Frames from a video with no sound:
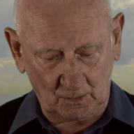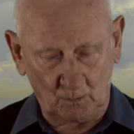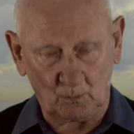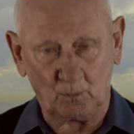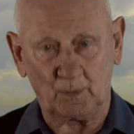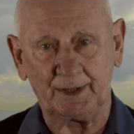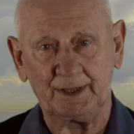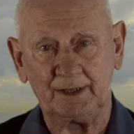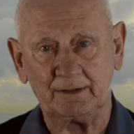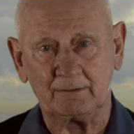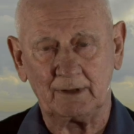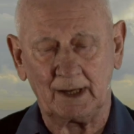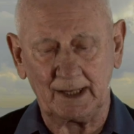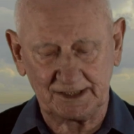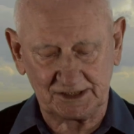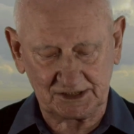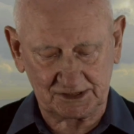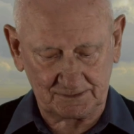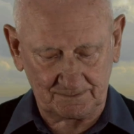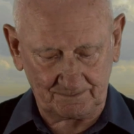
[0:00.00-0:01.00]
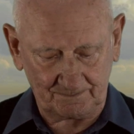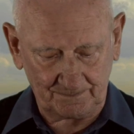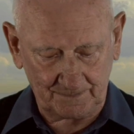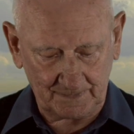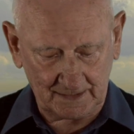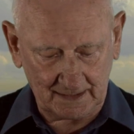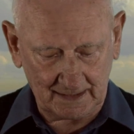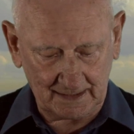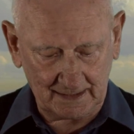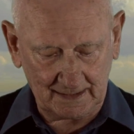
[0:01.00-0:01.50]
when he writes,
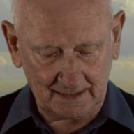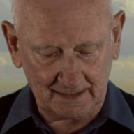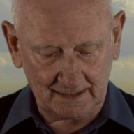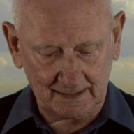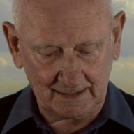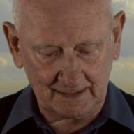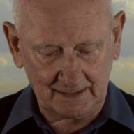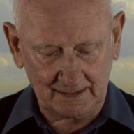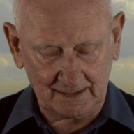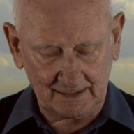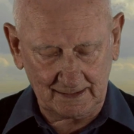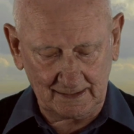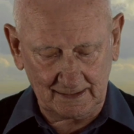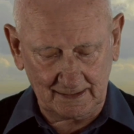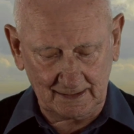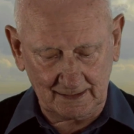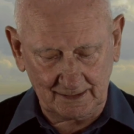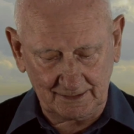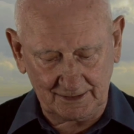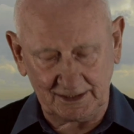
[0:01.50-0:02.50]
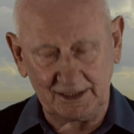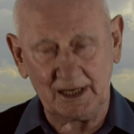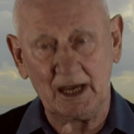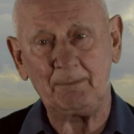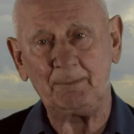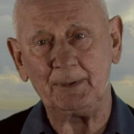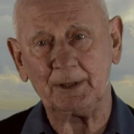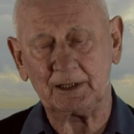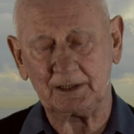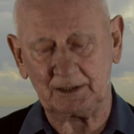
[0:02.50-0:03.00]
"The
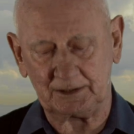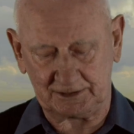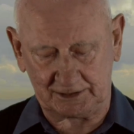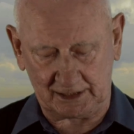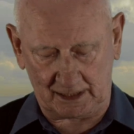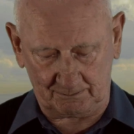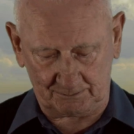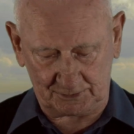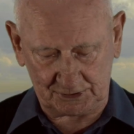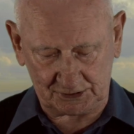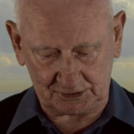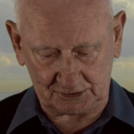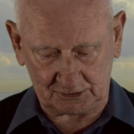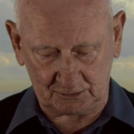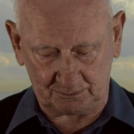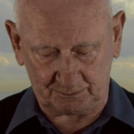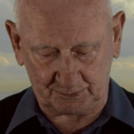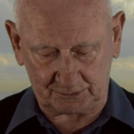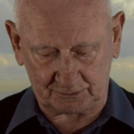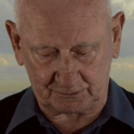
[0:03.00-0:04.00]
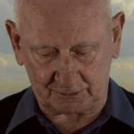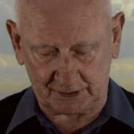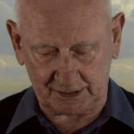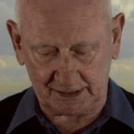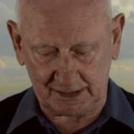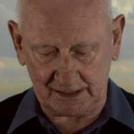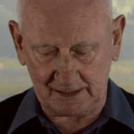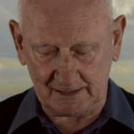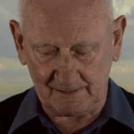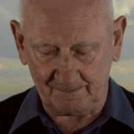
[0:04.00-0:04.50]
epic attempts to
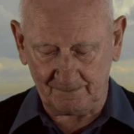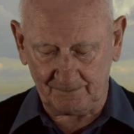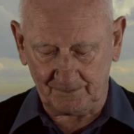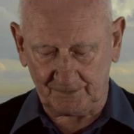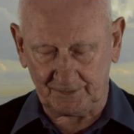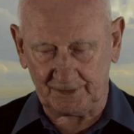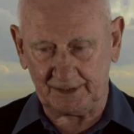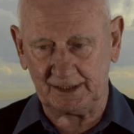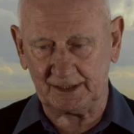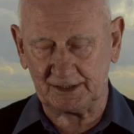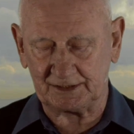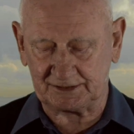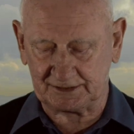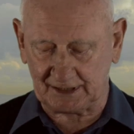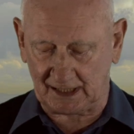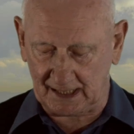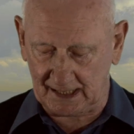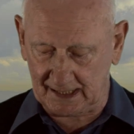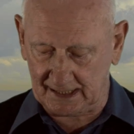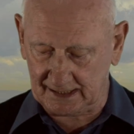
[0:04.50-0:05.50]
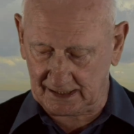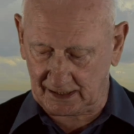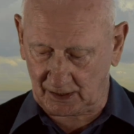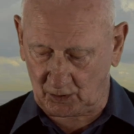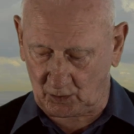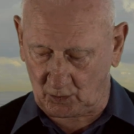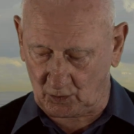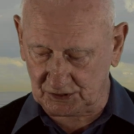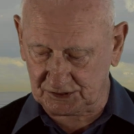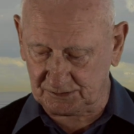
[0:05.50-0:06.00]
portray the entire
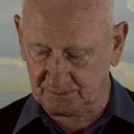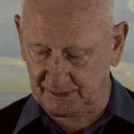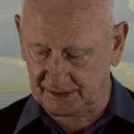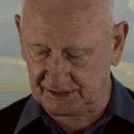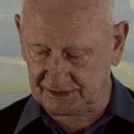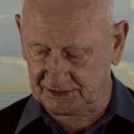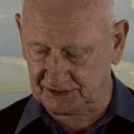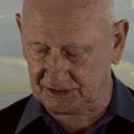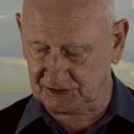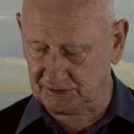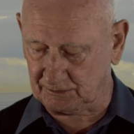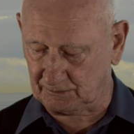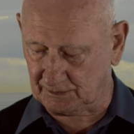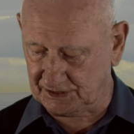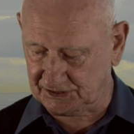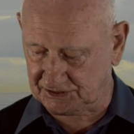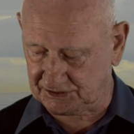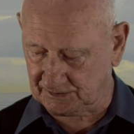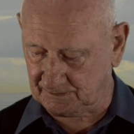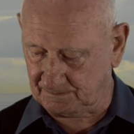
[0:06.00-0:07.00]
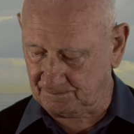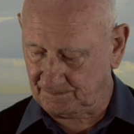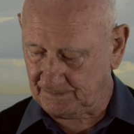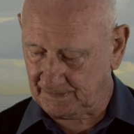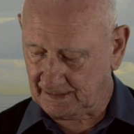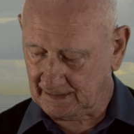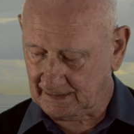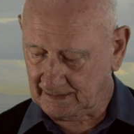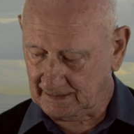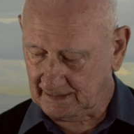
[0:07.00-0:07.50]
cosmic situation
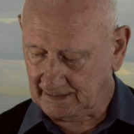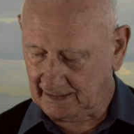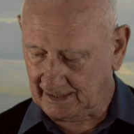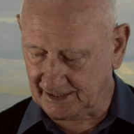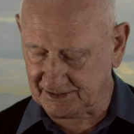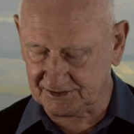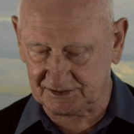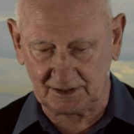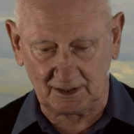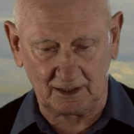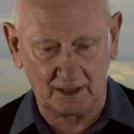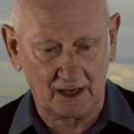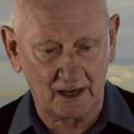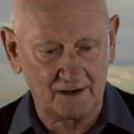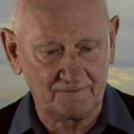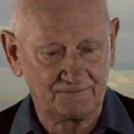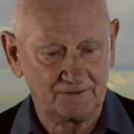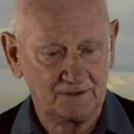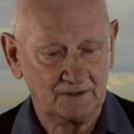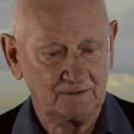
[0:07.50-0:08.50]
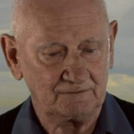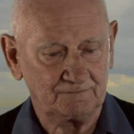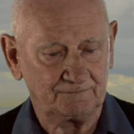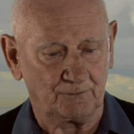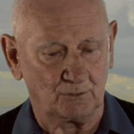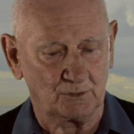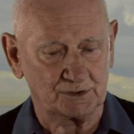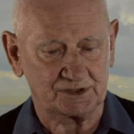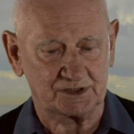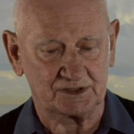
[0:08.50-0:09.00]
as the life
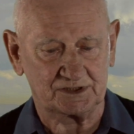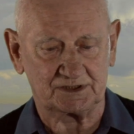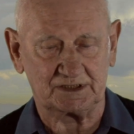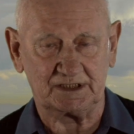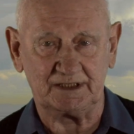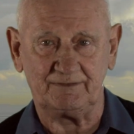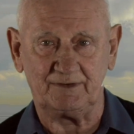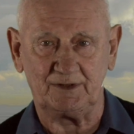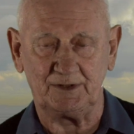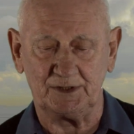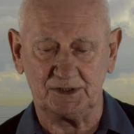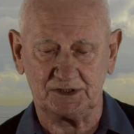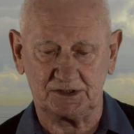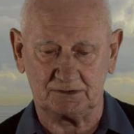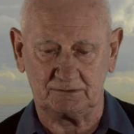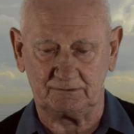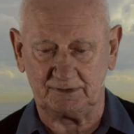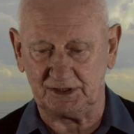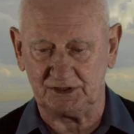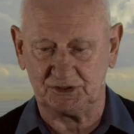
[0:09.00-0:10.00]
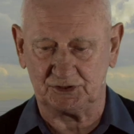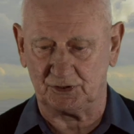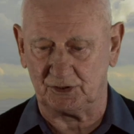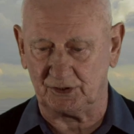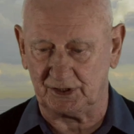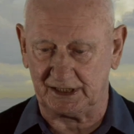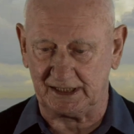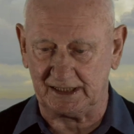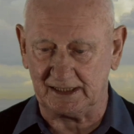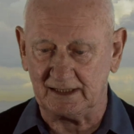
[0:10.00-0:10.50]
force's evolutionary
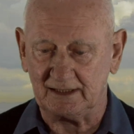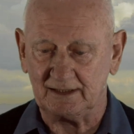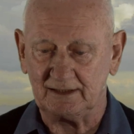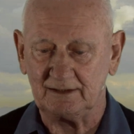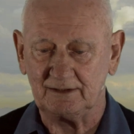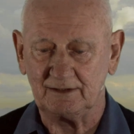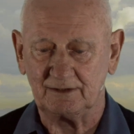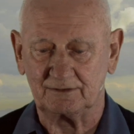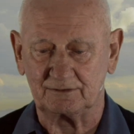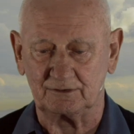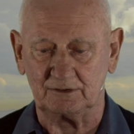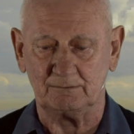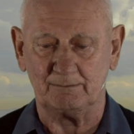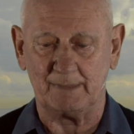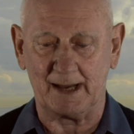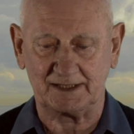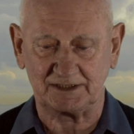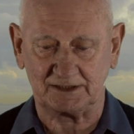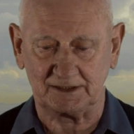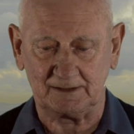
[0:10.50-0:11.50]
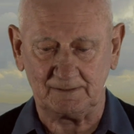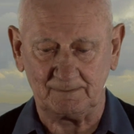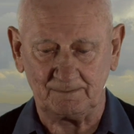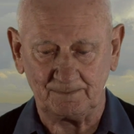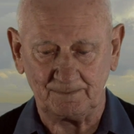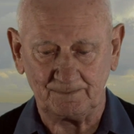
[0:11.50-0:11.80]
journey through matter